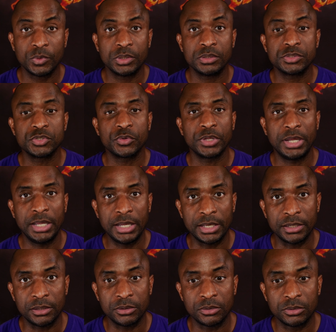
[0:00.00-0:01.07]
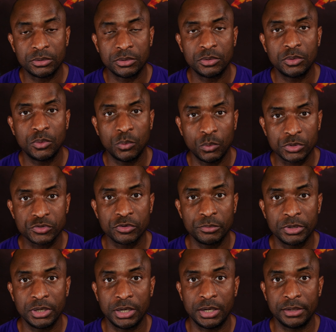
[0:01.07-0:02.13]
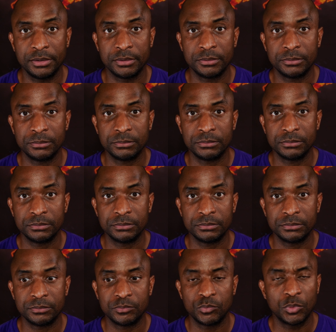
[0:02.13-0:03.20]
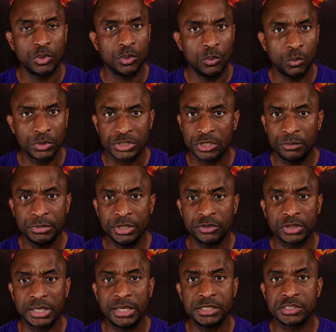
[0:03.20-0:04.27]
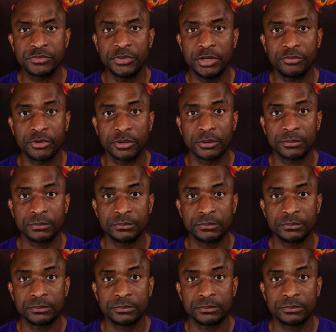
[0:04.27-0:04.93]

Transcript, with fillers: So the hand was from God. Was it going to be in the king's favor